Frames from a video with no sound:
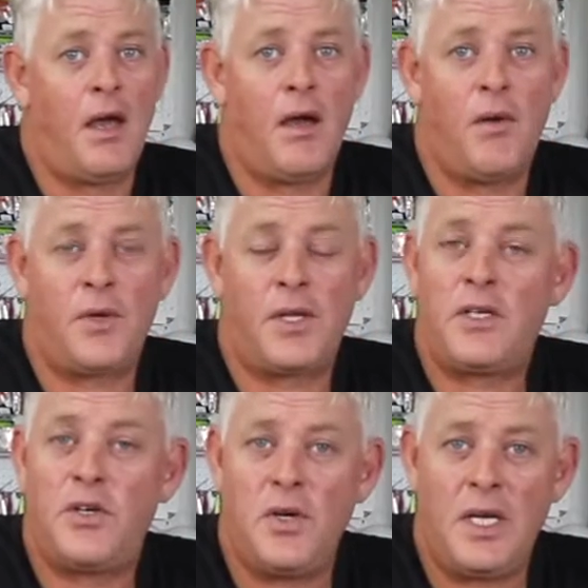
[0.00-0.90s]
with
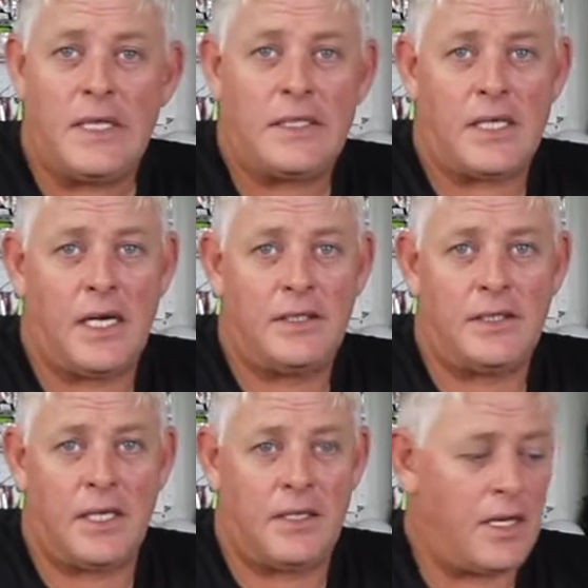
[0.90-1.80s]
that unique
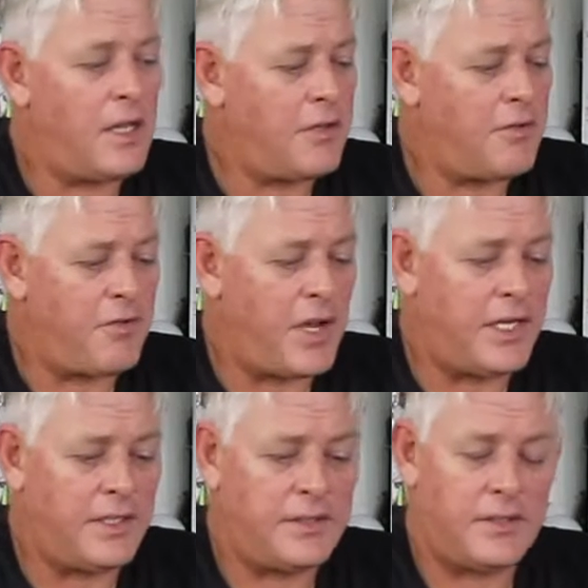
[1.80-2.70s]
taste and the
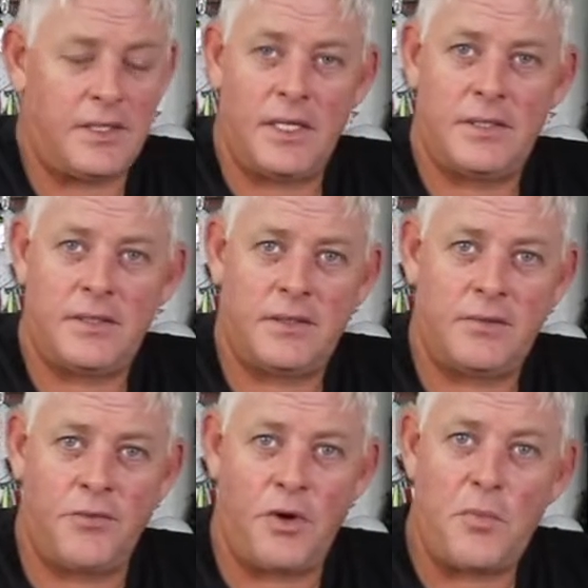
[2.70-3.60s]
veins
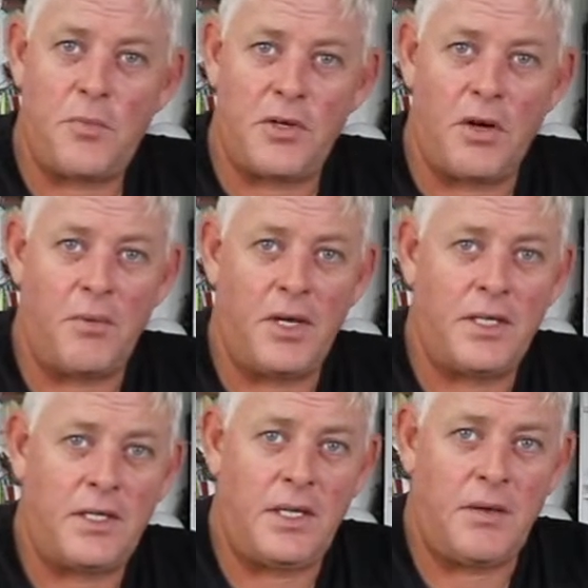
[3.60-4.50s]
that's very
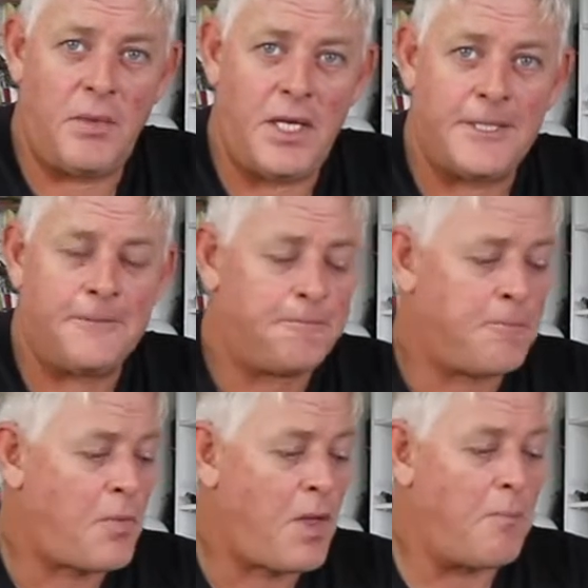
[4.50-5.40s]
predominant in the meat.
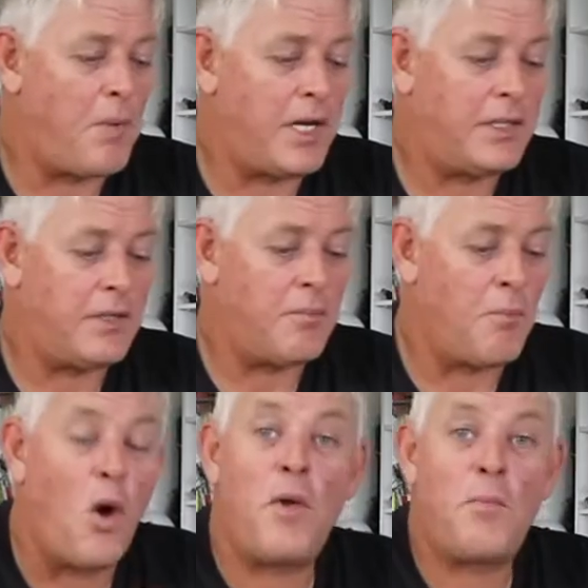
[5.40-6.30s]
But more